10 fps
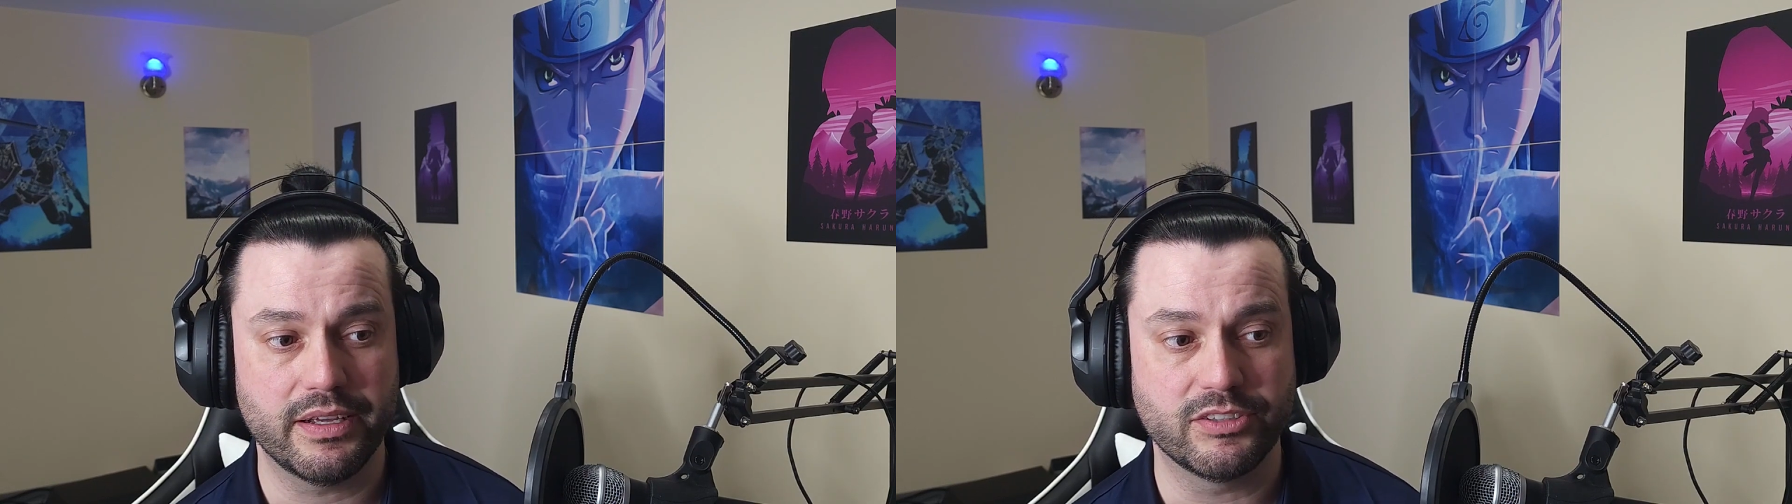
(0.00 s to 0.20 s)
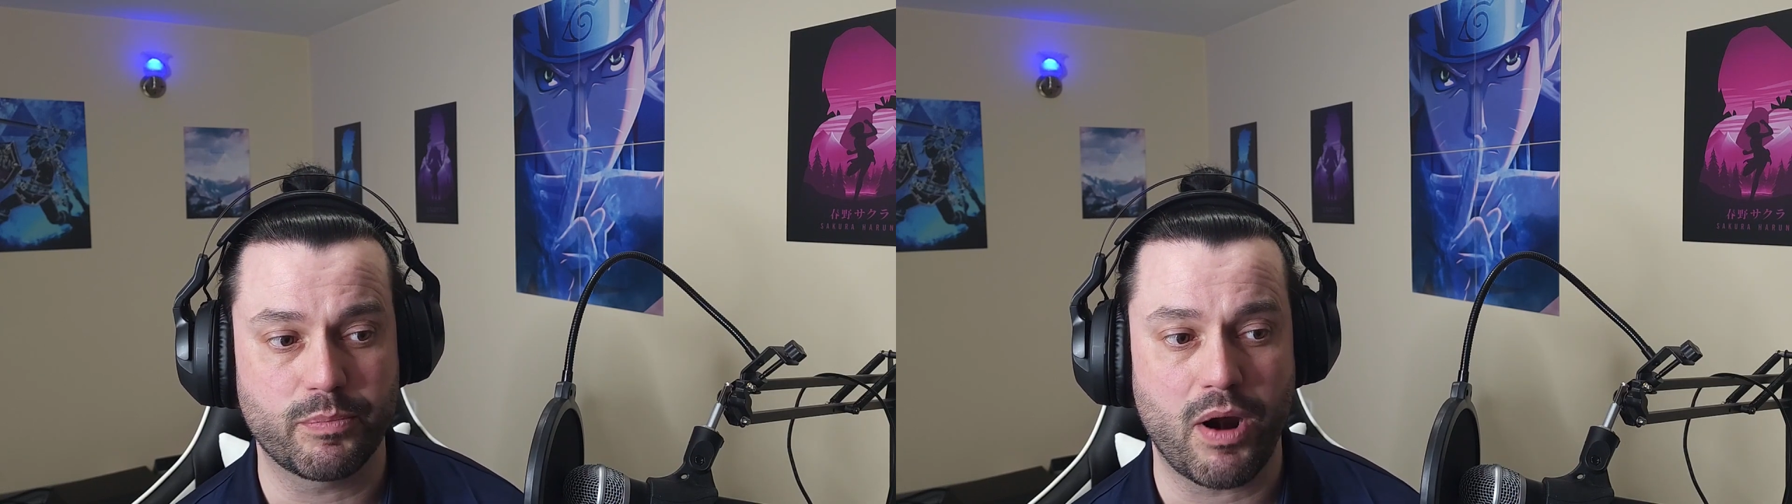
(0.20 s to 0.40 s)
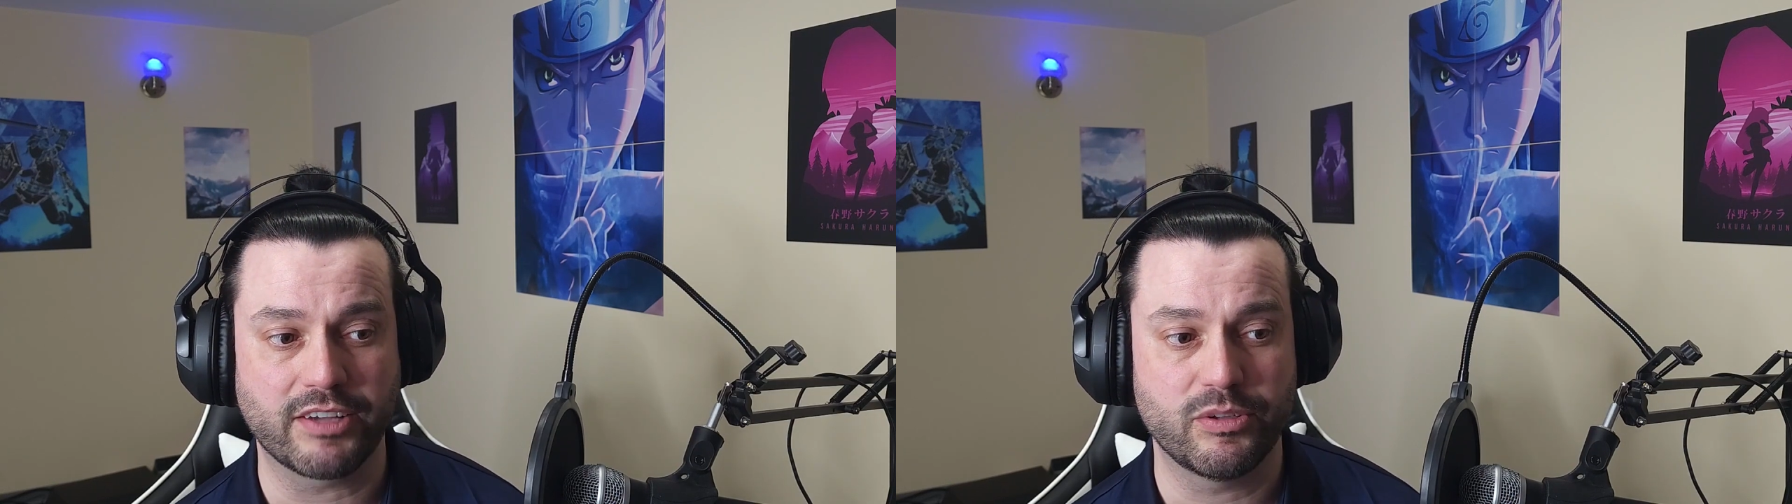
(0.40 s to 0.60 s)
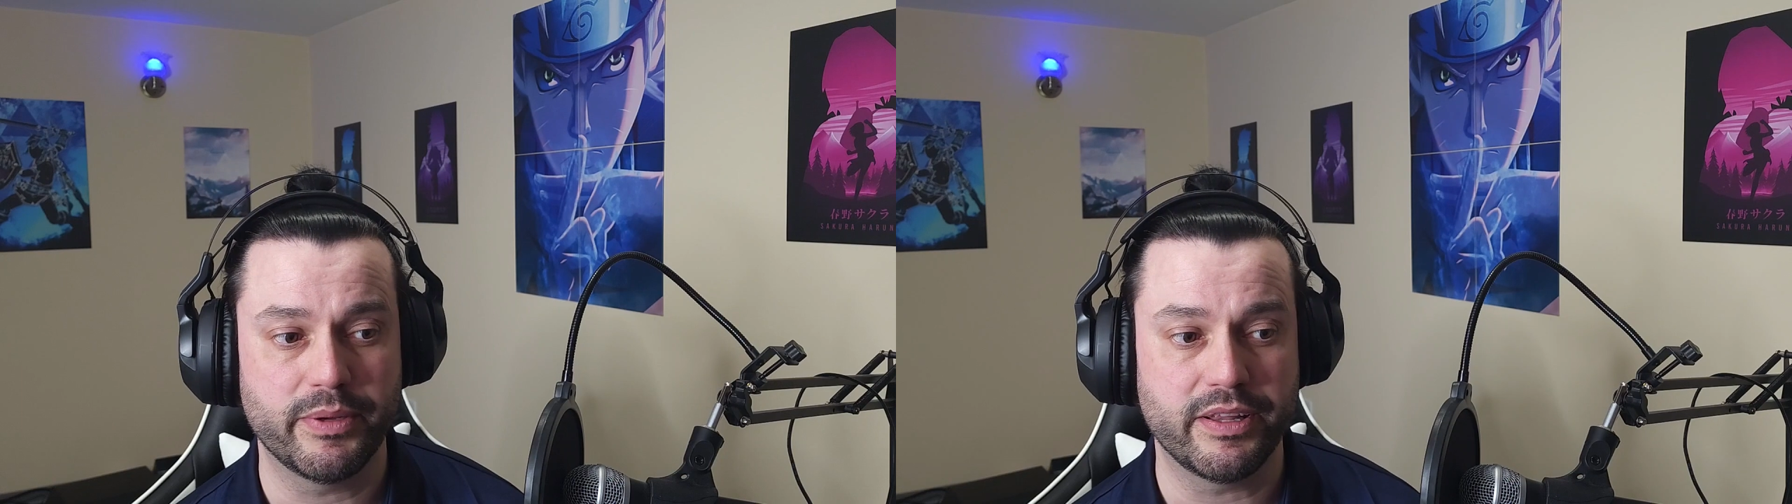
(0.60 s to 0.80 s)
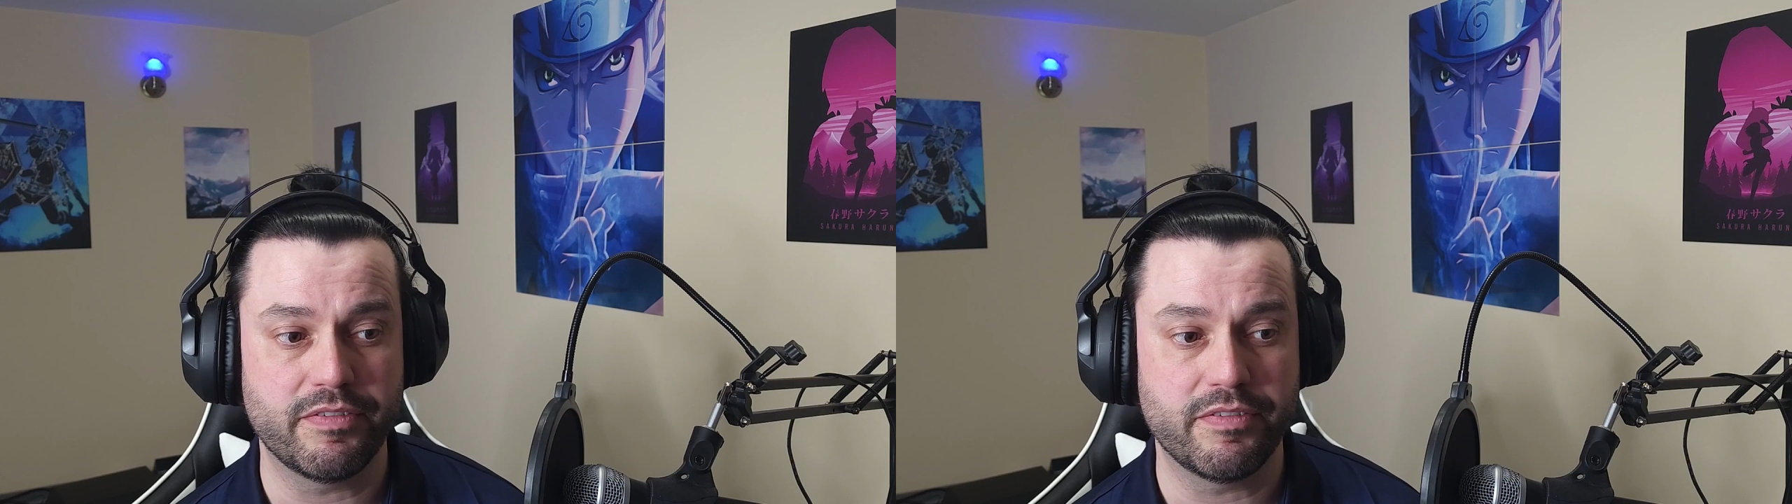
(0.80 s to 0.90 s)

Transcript: is approximately